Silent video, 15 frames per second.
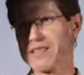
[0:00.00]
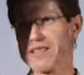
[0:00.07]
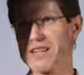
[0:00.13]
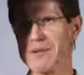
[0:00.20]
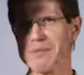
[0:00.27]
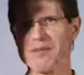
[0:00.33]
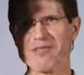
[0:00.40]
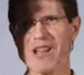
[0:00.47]
a
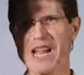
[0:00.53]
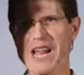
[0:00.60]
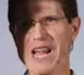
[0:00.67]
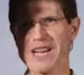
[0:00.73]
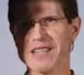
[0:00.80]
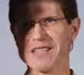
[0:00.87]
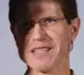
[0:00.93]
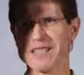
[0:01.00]
number of
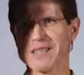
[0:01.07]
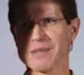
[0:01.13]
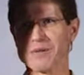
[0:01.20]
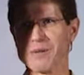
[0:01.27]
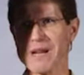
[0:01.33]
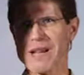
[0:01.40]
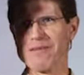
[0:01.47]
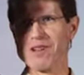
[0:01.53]
hands.
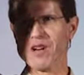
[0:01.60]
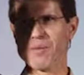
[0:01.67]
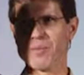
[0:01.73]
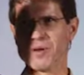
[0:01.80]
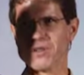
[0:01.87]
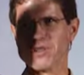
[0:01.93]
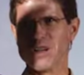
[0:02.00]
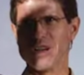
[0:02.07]
We have
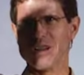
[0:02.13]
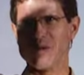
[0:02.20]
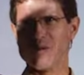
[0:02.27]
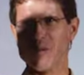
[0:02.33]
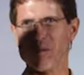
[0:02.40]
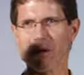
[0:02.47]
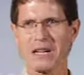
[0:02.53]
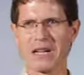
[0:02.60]
helpers here that will
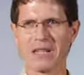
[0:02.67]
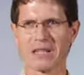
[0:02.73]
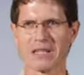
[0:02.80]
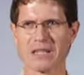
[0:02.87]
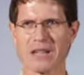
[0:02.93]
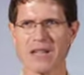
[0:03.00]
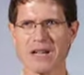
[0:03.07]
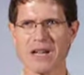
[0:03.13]

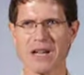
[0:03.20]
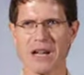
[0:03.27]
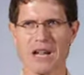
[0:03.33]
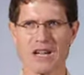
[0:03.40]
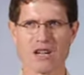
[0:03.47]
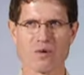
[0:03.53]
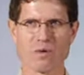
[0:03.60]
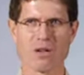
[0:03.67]
place
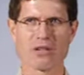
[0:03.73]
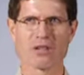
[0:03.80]
a quiz